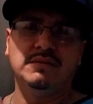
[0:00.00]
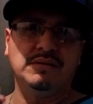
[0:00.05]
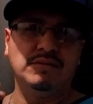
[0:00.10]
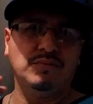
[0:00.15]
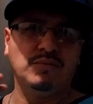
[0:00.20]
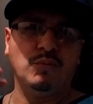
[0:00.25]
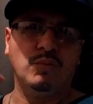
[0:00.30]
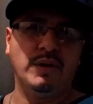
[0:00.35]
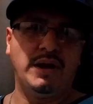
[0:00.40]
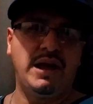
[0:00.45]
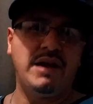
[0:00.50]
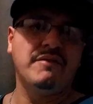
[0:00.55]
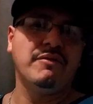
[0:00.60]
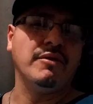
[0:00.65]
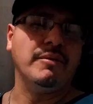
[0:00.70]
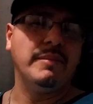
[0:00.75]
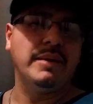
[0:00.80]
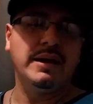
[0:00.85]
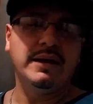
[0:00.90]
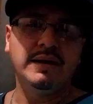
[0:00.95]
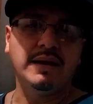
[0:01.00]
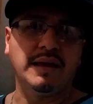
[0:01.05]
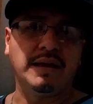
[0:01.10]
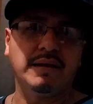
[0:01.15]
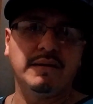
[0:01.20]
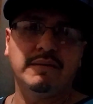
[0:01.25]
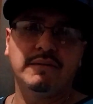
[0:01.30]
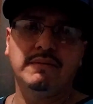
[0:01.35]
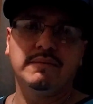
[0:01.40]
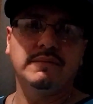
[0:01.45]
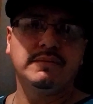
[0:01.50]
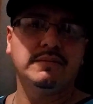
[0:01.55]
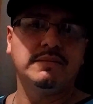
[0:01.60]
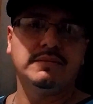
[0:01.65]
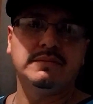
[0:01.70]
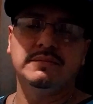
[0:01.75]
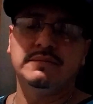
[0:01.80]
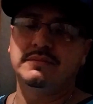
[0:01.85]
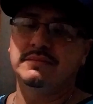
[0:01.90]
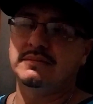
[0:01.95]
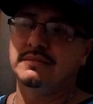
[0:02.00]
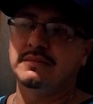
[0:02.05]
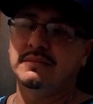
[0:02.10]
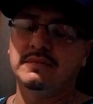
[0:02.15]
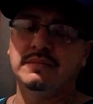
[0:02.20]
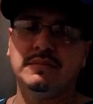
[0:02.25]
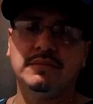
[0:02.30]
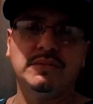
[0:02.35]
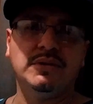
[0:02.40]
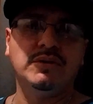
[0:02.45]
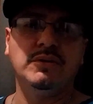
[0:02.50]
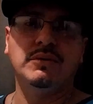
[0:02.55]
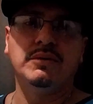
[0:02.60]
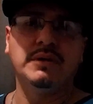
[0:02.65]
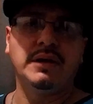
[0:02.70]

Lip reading: whatever, man. Like, you know,